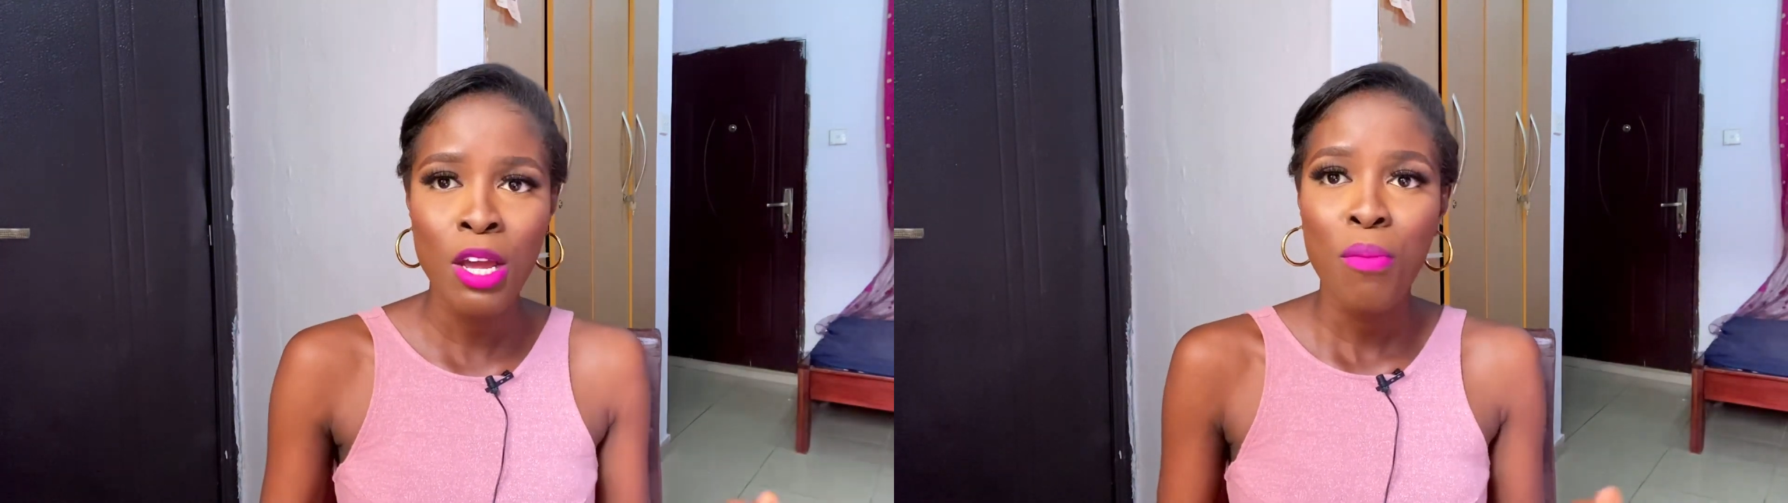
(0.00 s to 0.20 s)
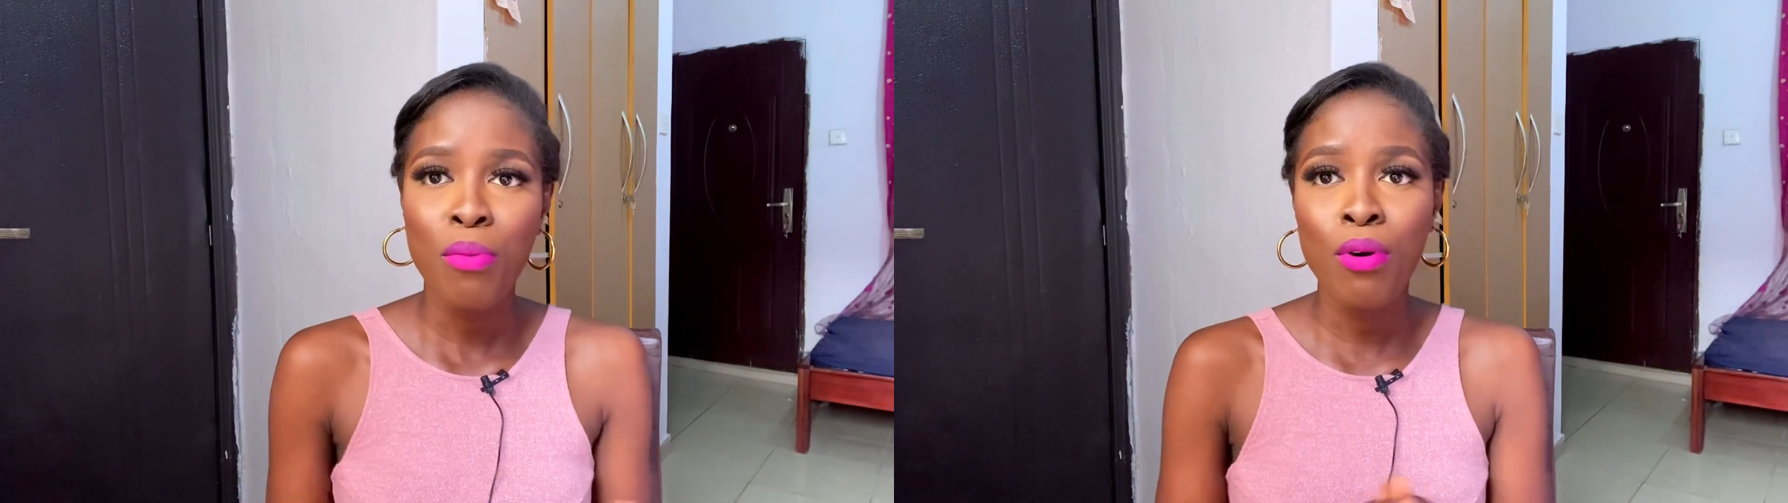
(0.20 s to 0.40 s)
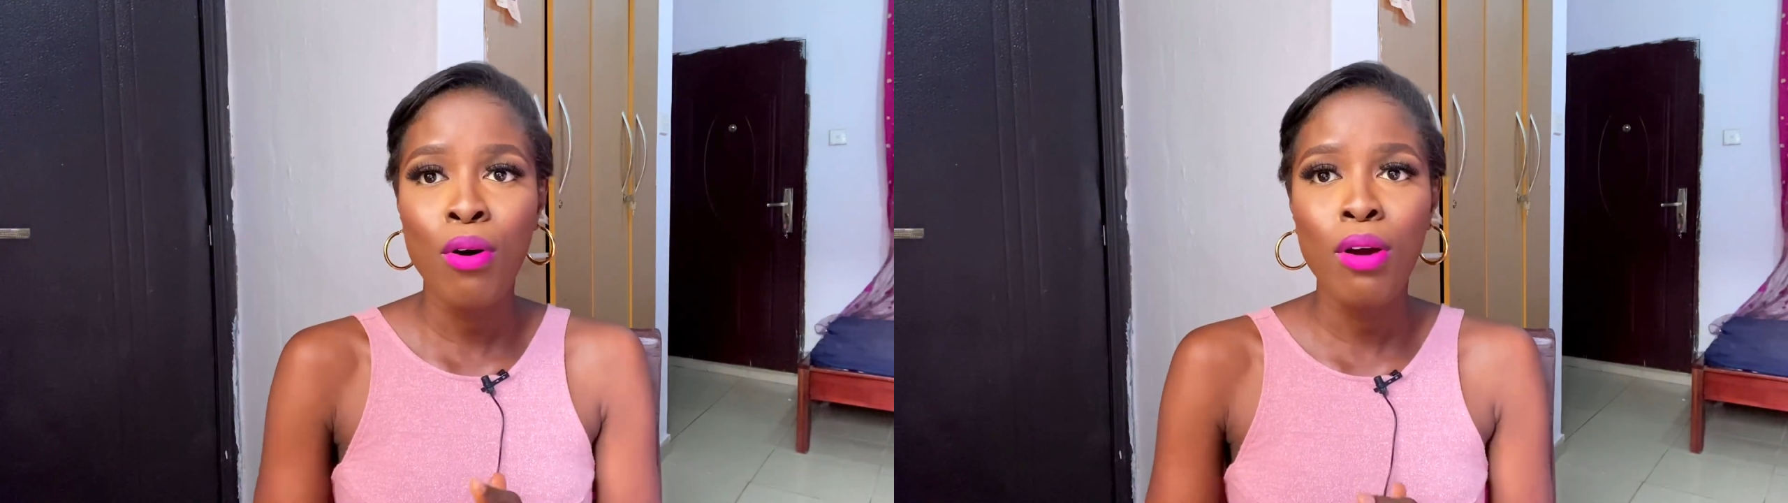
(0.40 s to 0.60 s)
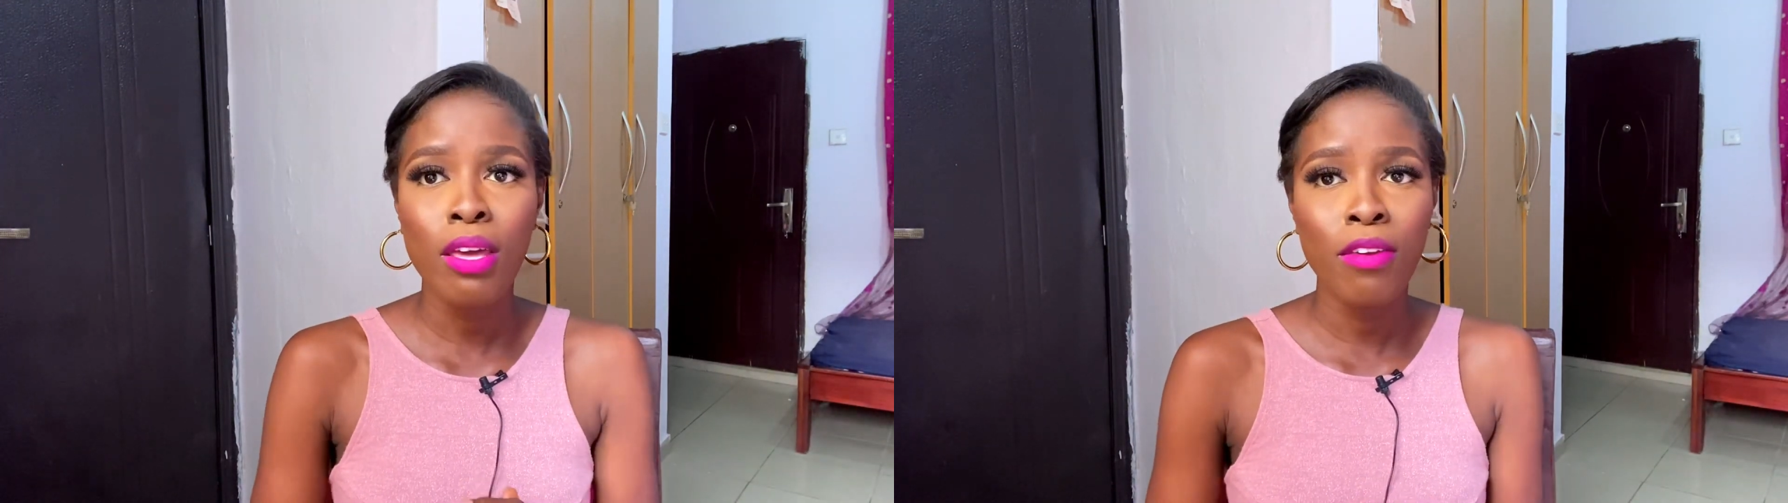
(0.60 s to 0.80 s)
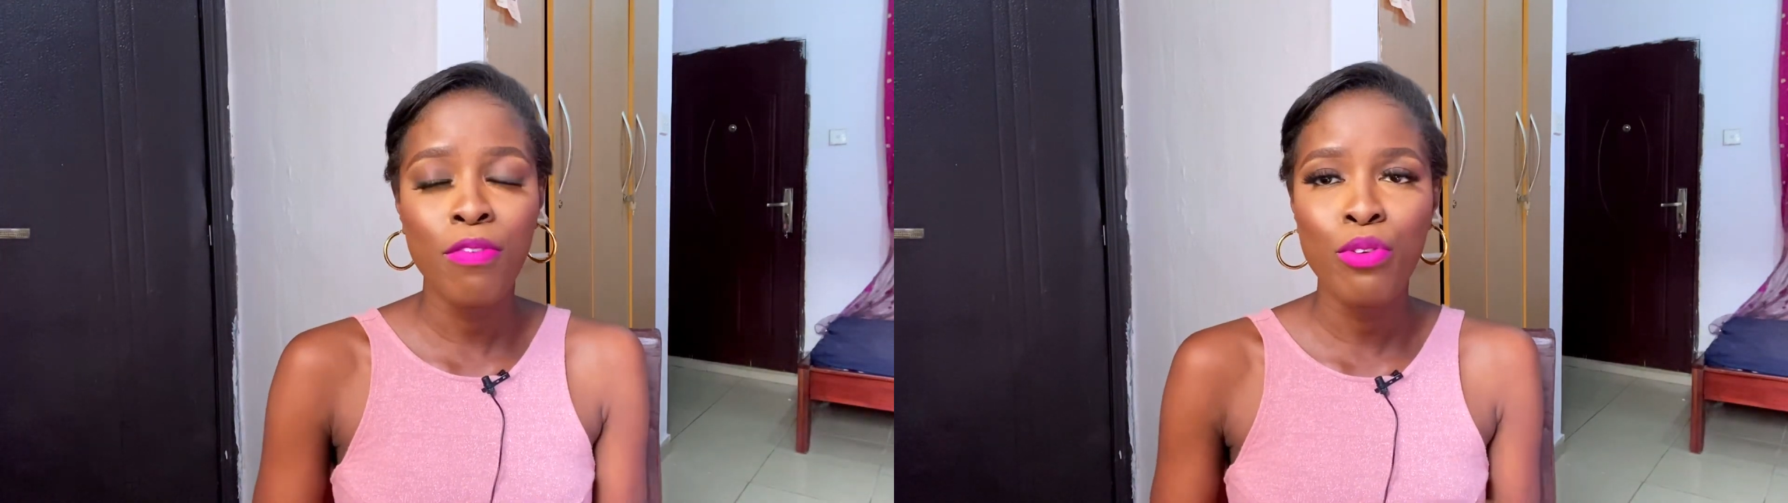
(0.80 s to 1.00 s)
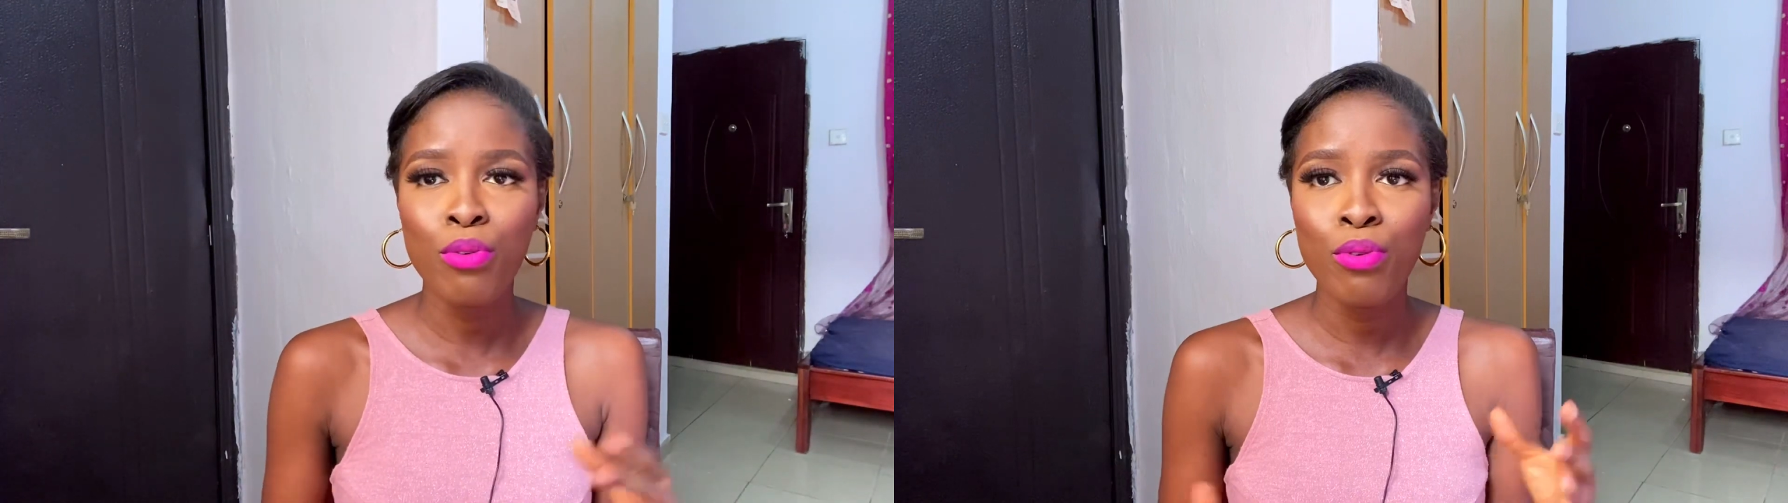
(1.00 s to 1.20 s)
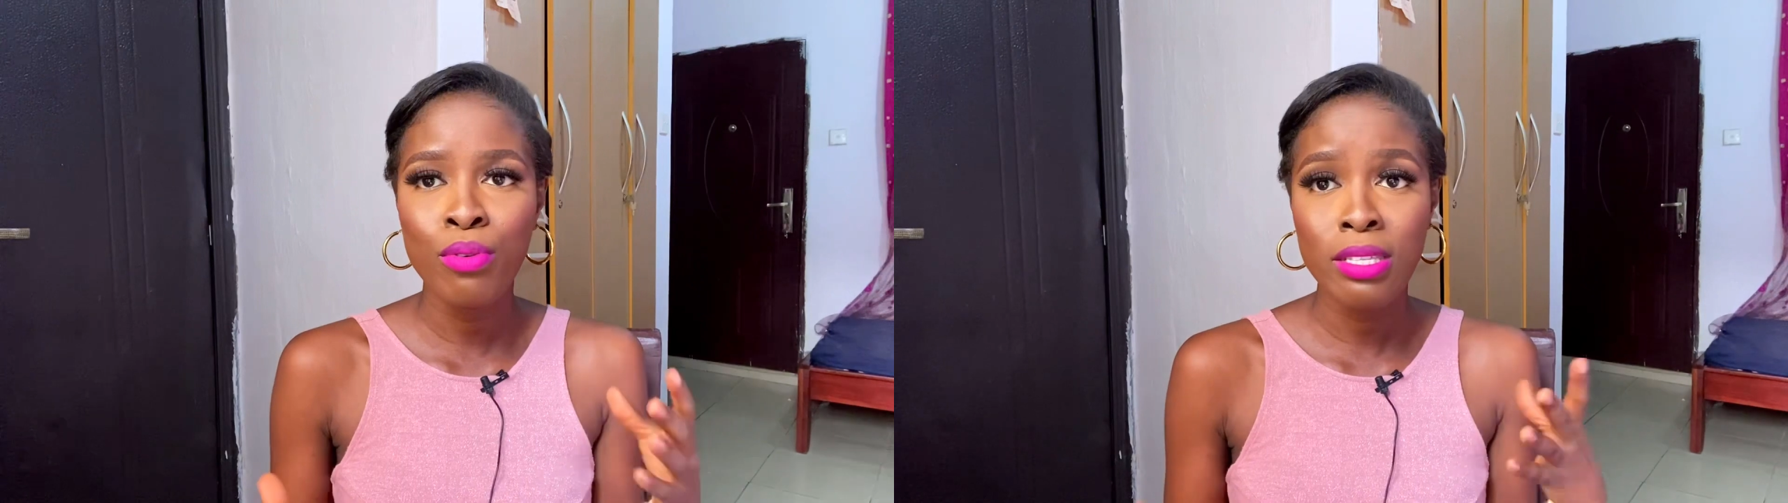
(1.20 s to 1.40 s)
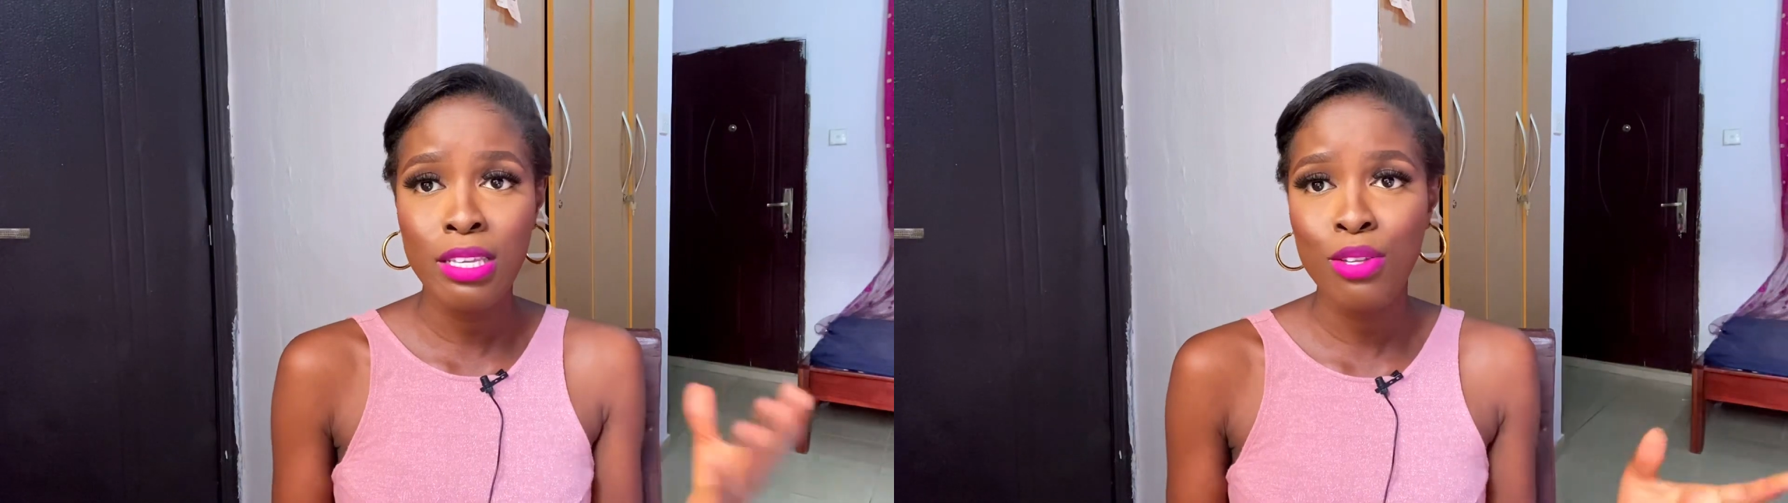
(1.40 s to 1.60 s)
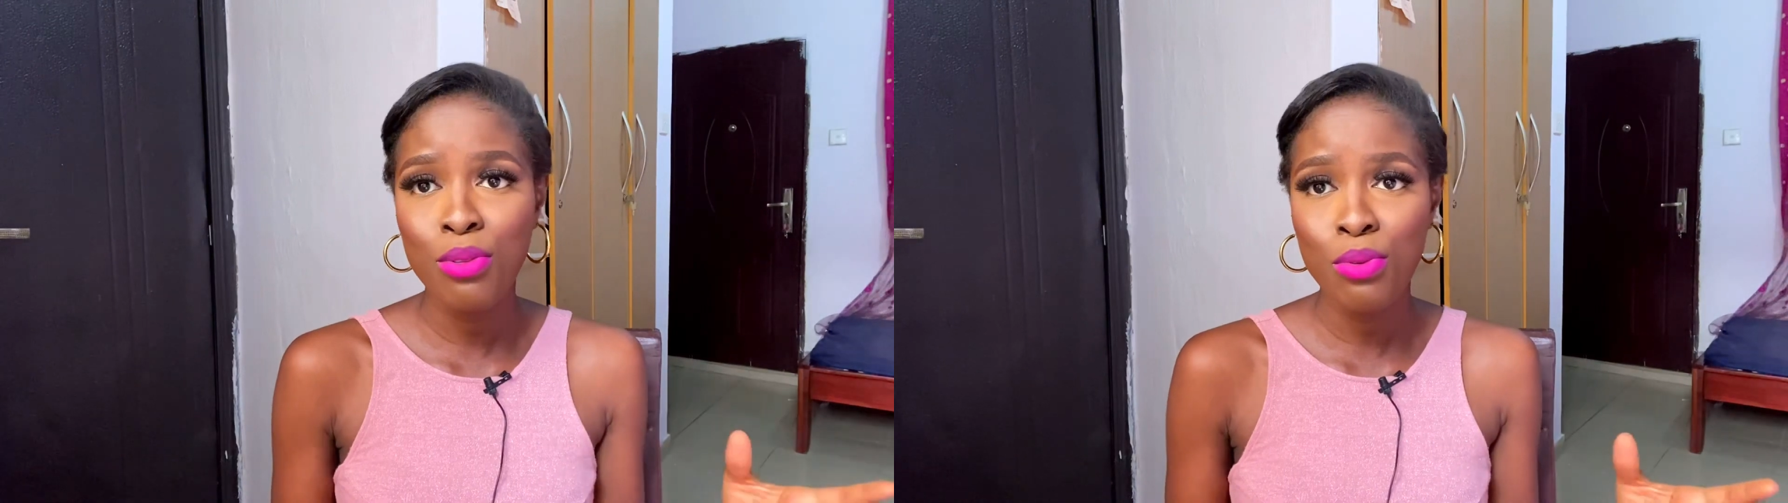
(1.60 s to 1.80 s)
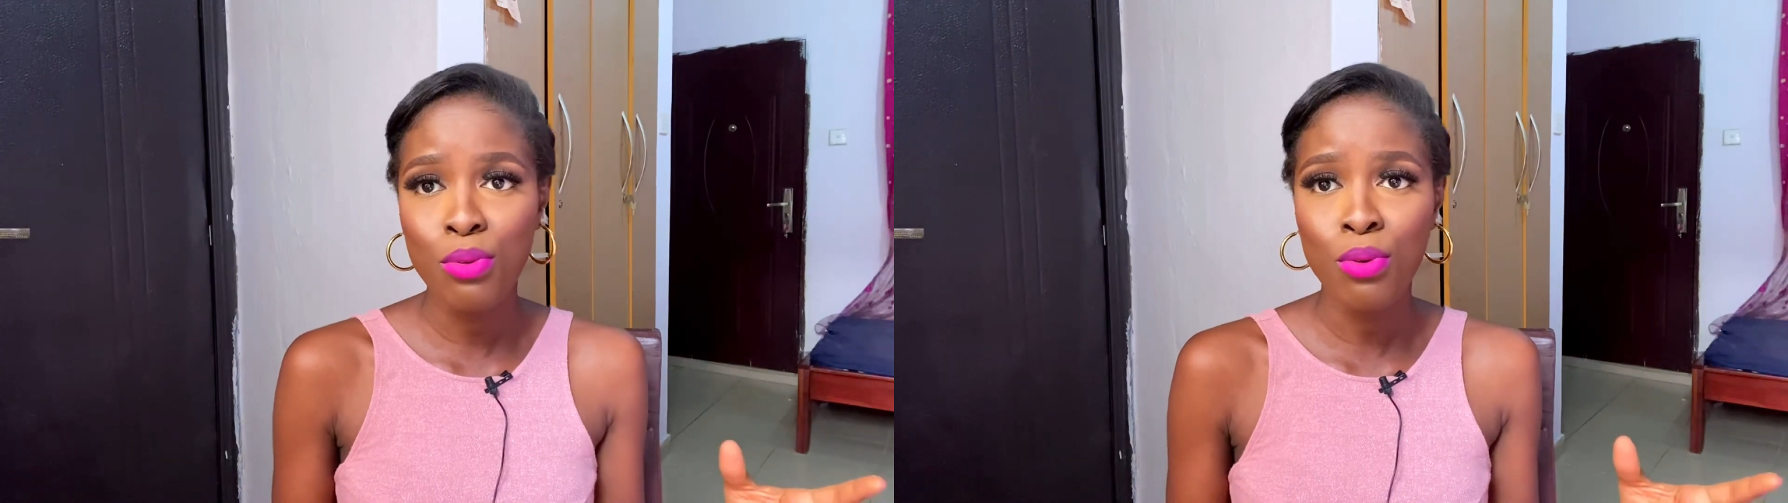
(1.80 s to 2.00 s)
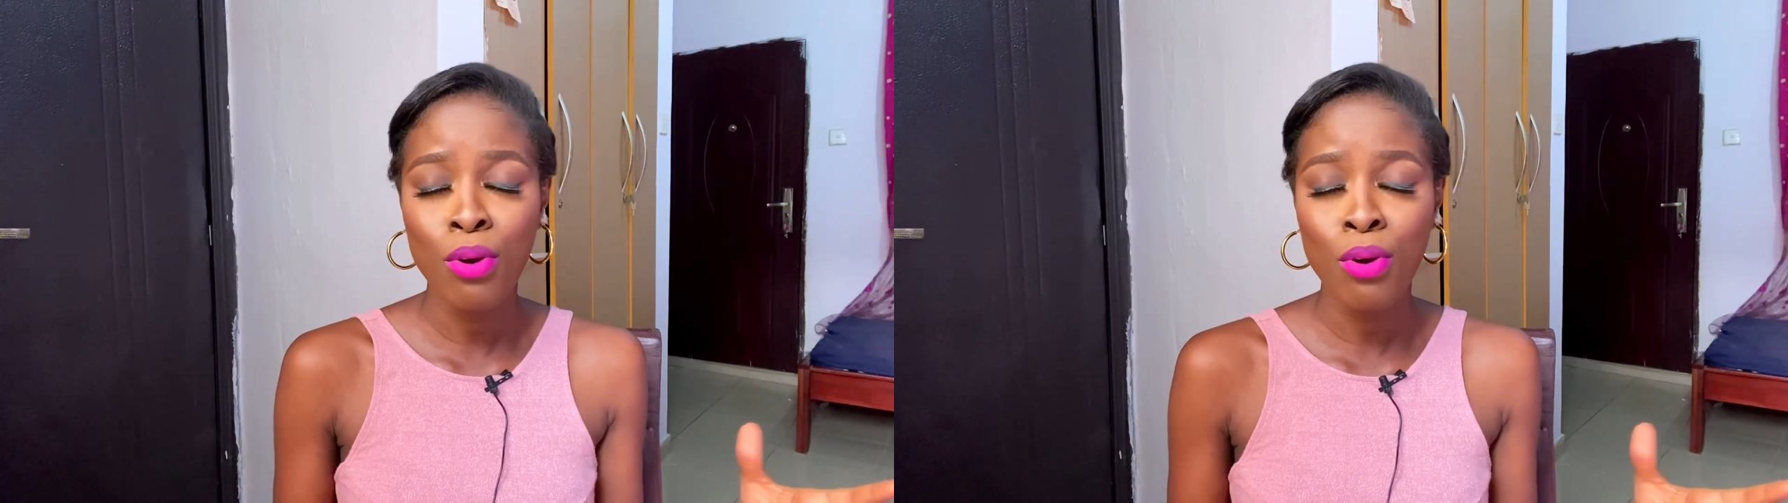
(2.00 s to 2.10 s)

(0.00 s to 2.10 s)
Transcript: but if you stick to